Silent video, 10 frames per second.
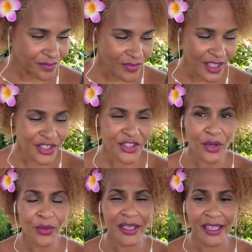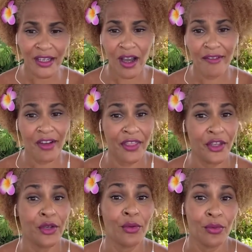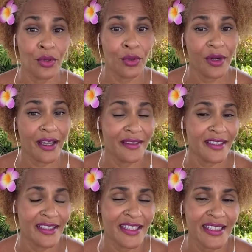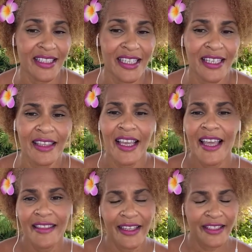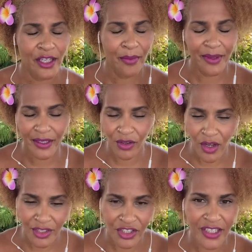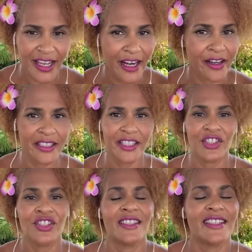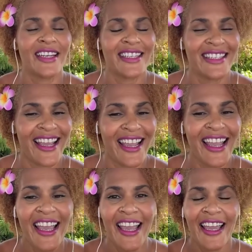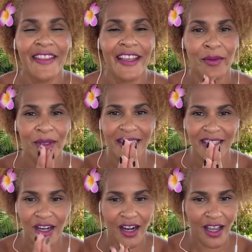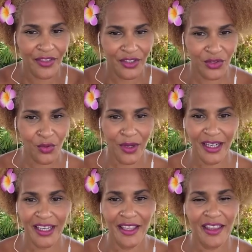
And so we kick off on the new moon on the 16th. That's our big launch day, our intention setting day. And then we start on the 20th,